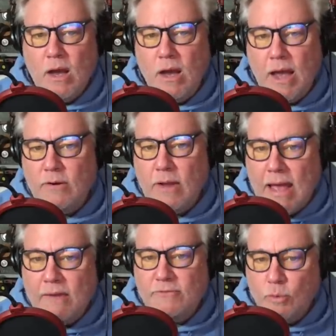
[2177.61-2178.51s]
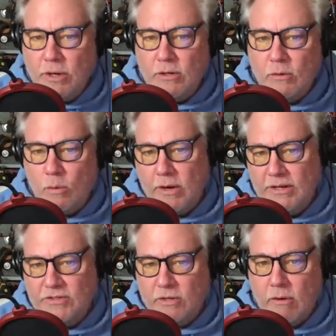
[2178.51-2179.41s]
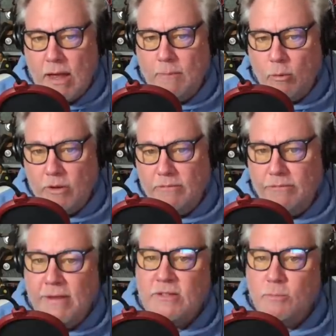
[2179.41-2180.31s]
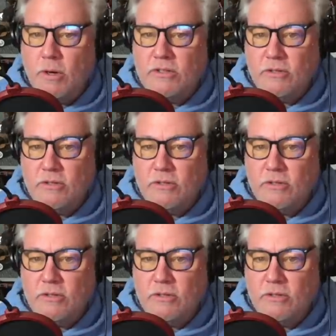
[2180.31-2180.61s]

I don't have Twitter or Instagram or even Facebook,